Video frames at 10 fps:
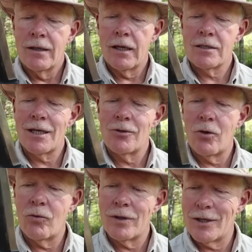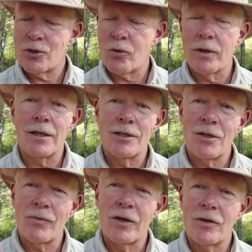Yes, I know that historically
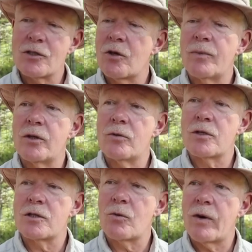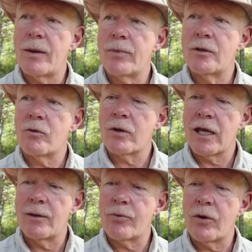something like this could be used as a weapon or a
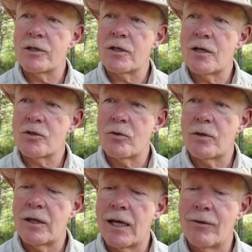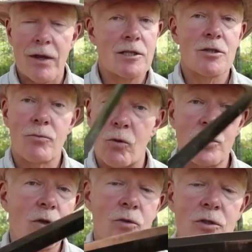game processor, and, and that's
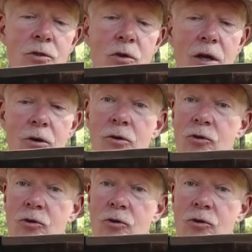those uses are there.